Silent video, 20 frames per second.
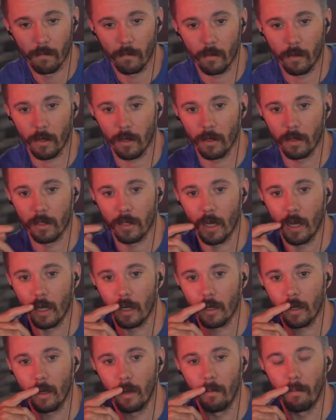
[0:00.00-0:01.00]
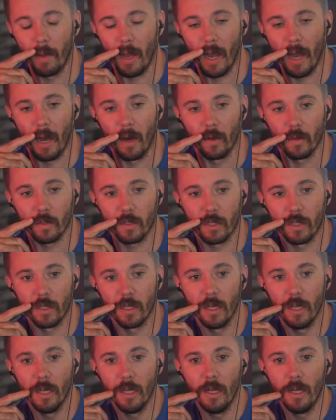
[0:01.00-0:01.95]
We're going to talk about